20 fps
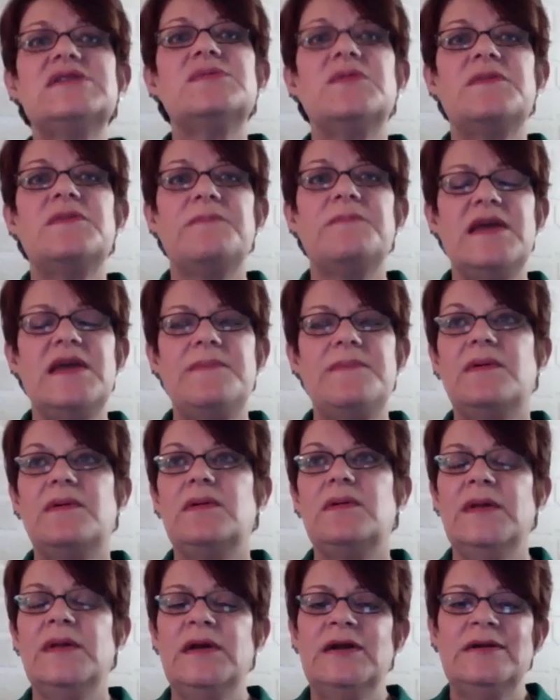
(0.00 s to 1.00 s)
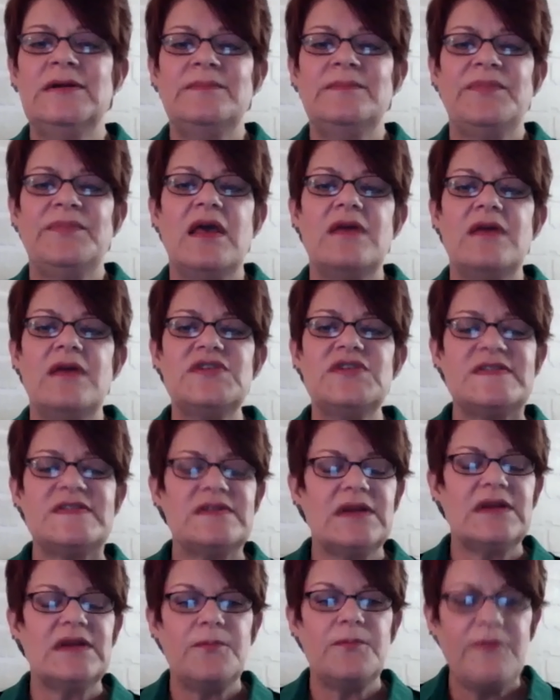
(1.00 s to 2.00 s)
with people. Just
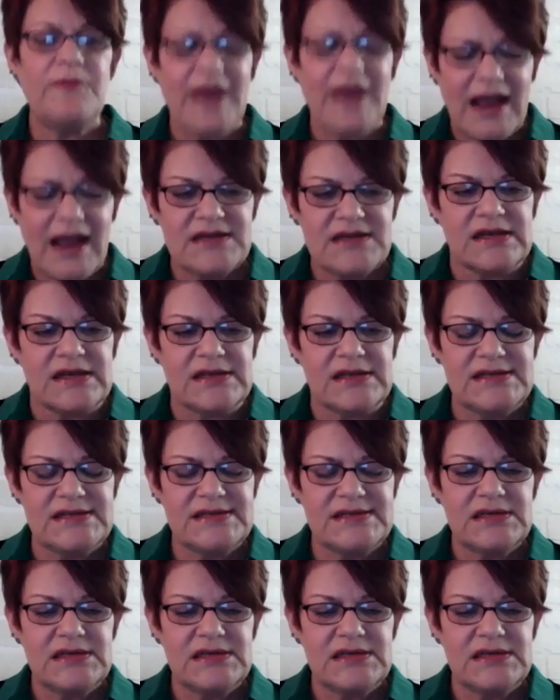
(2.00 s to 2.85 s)
practice.